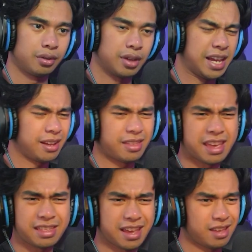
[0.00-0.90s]
Hey, they
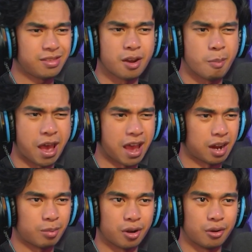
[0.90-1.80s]
they in their
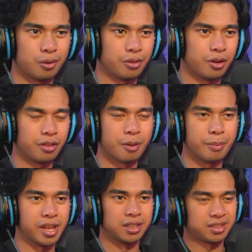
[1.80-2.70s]
bag, bro. They're they're
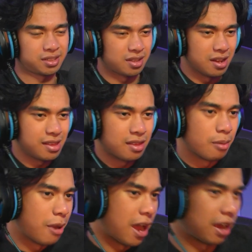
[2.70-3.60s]
mixed. They in their
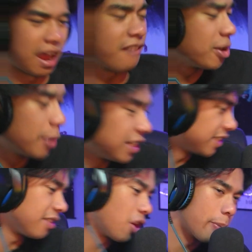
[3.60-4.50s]
bag. Everybody's
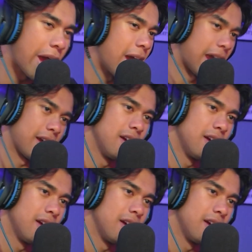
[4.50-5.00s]
in their bag.